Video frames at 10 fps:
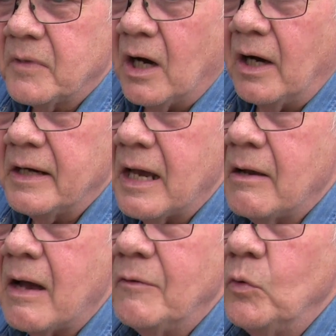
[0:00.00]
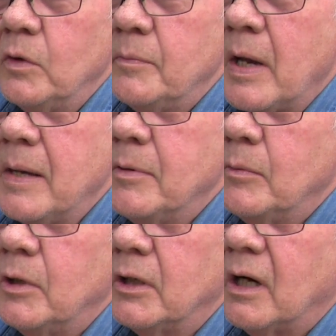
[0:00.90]
I now have all the
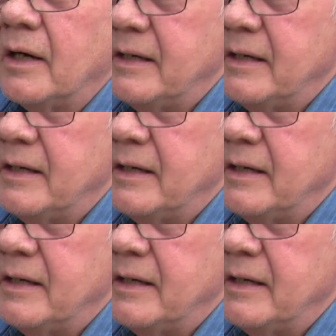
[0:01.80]
paperwork I